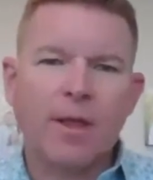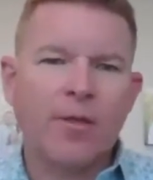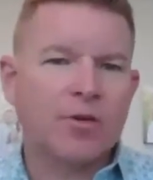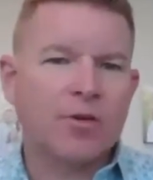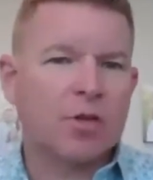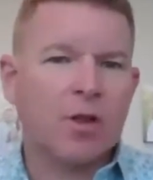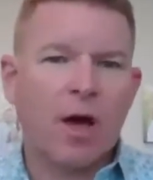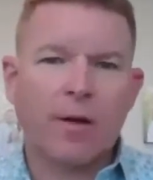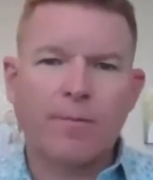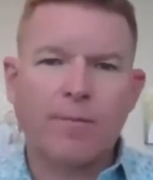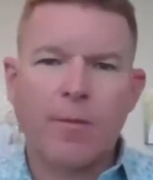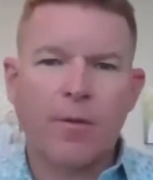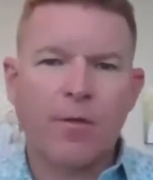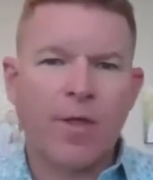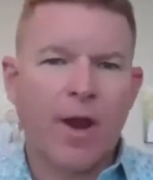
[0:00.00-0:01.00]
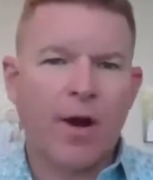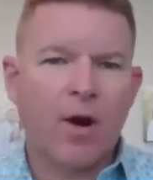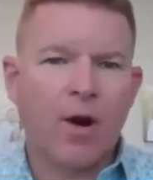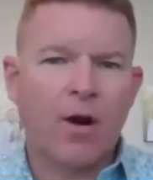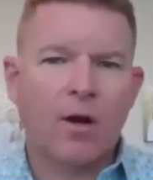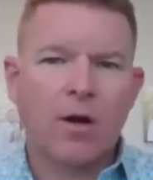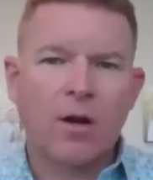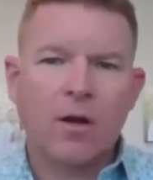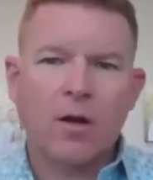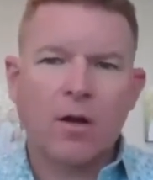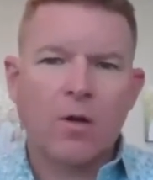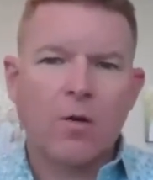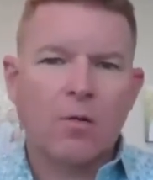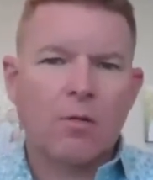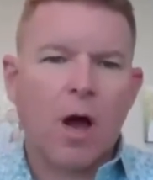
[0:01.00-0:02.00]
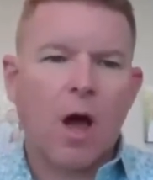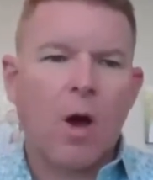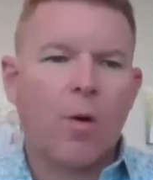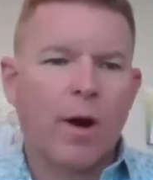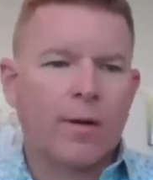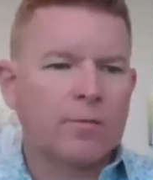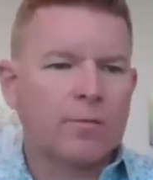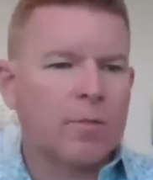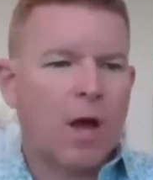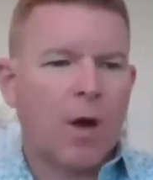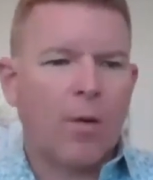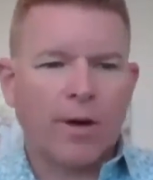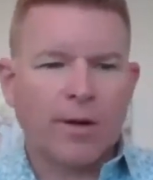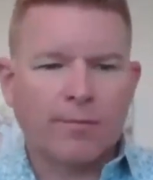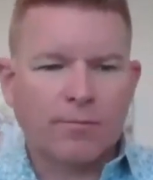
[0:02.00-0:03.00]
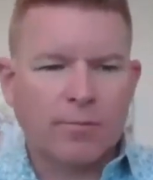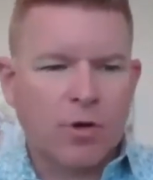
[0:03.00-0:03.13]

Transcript: There's a lot of people that are, I want to